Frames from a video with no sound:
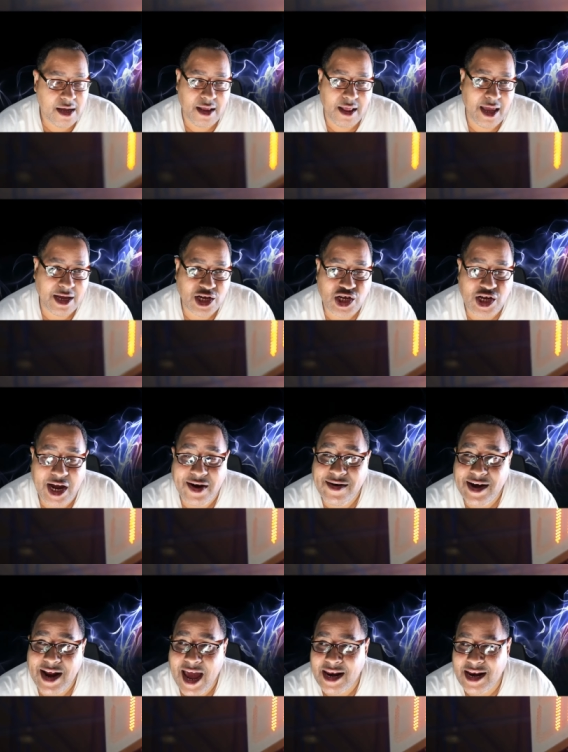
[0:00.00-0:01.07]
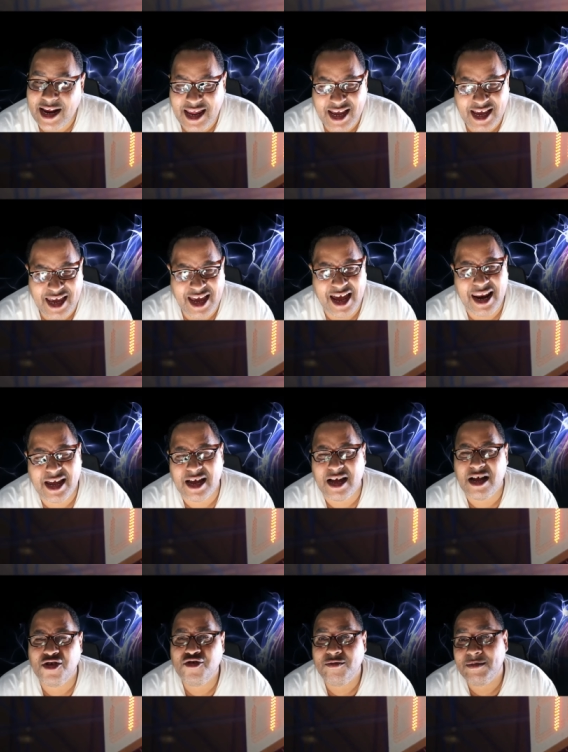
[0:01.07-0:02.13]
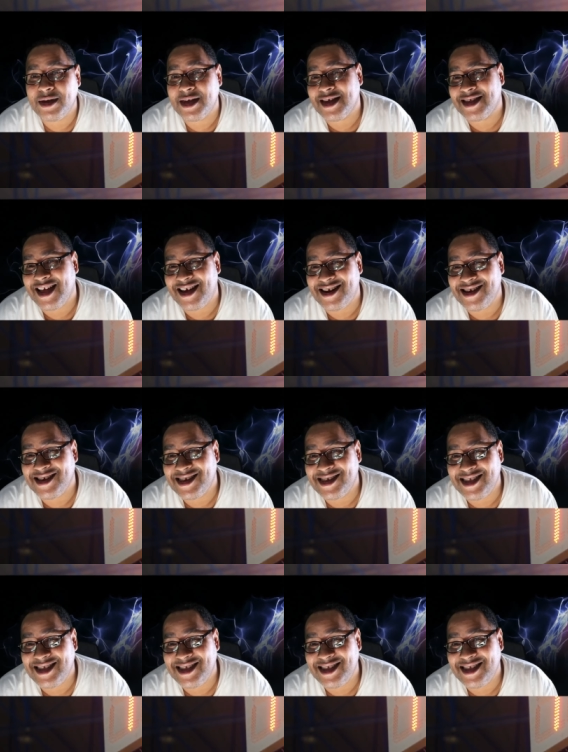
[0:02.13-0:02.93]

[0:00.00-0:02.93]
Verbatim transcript: like a Jarrett Allen. I think he got like a hundred million dollars.